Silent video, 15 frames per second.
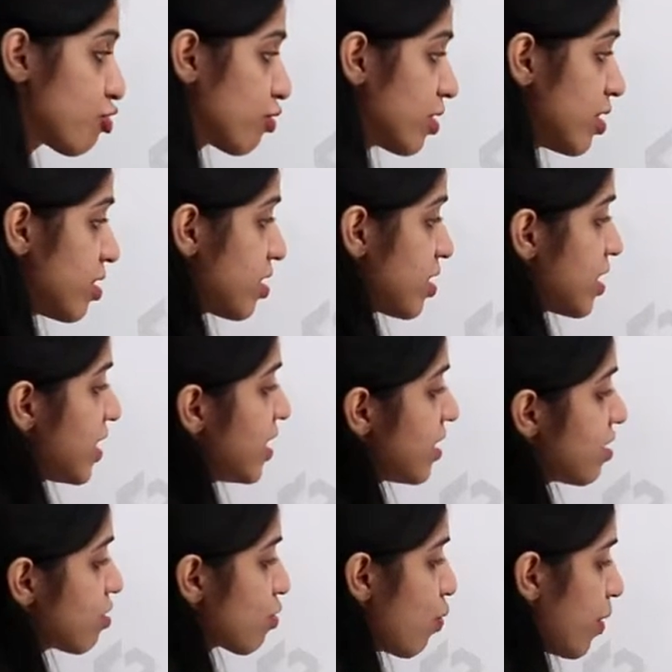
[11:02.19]
So this
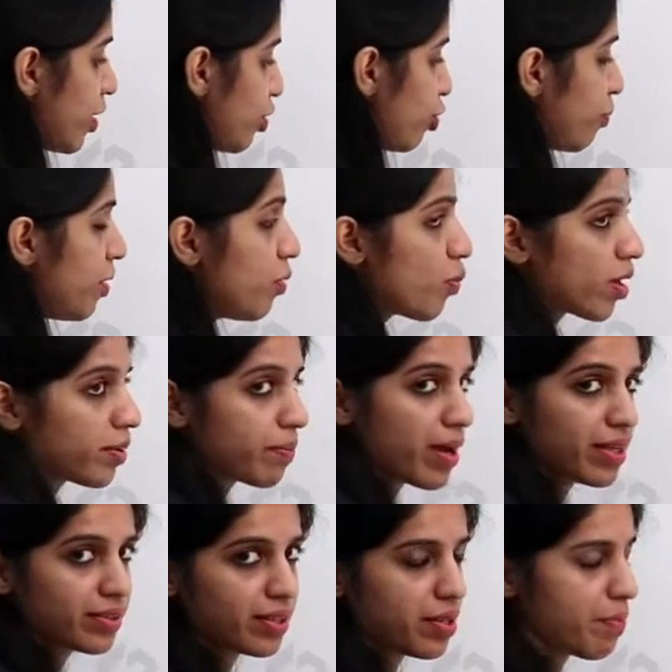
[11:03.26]
t is going to be
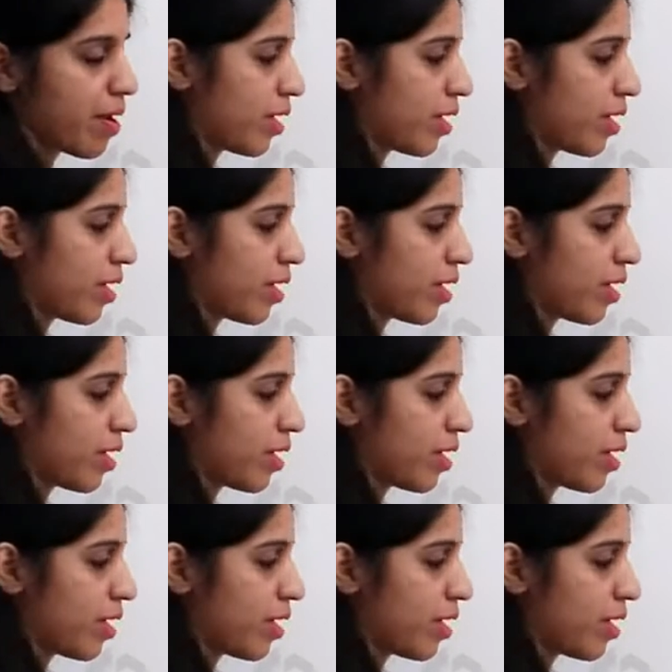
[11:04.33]
1/3